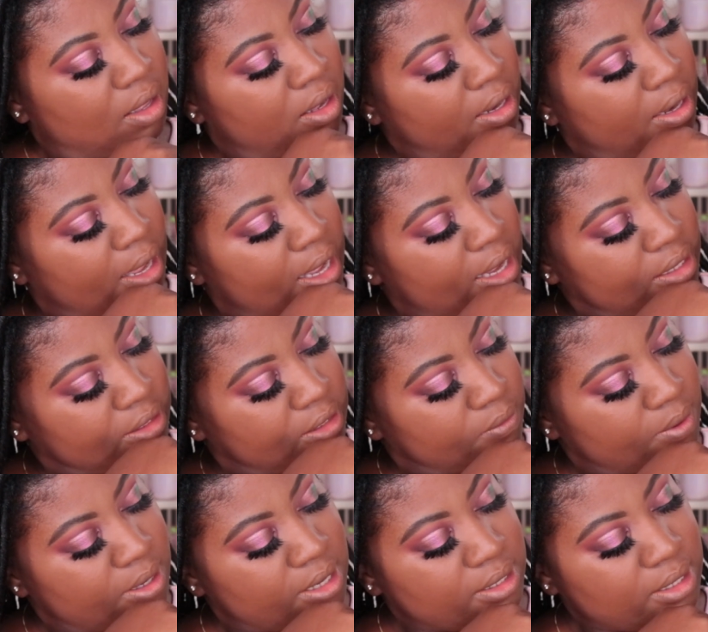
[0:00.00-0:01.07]
Last
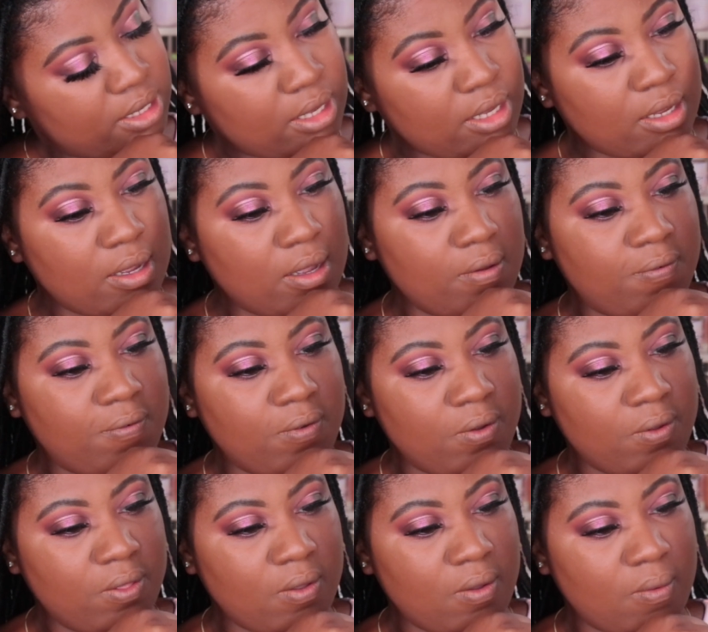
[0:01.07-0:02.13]
one here
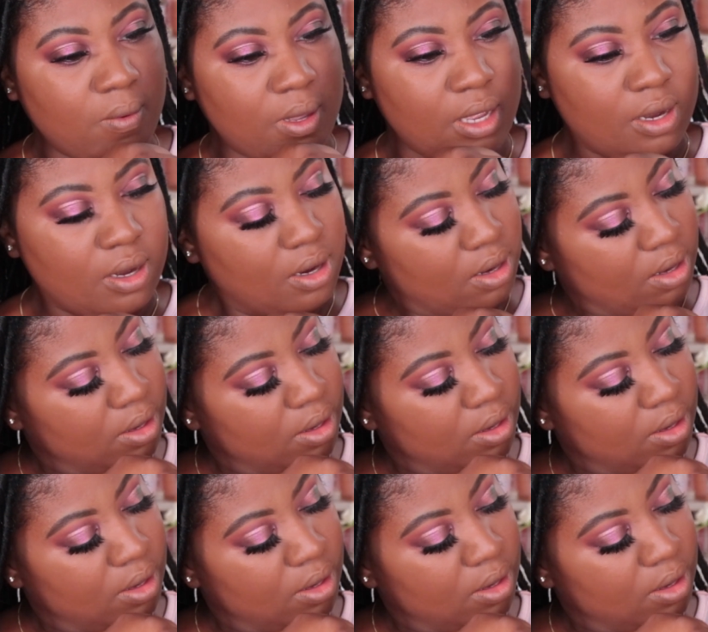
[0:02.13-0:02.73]
for the win.